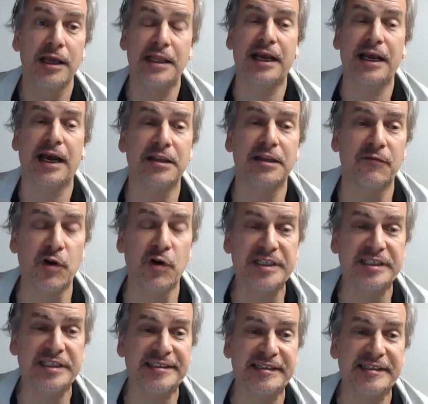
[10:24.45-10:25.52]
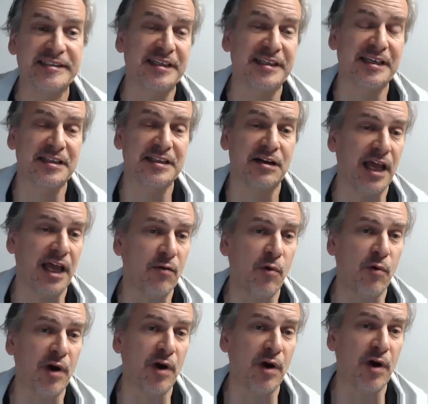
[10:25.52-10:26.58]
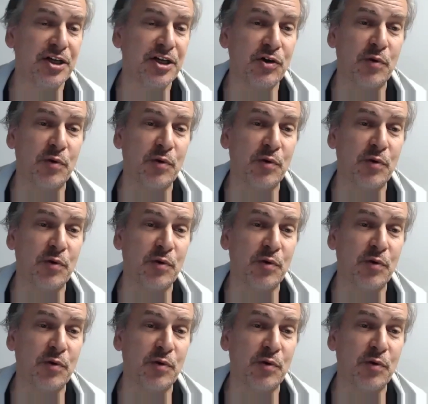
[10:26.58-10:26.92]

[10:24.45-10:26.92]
they got their voice assistant, they're like, what can I do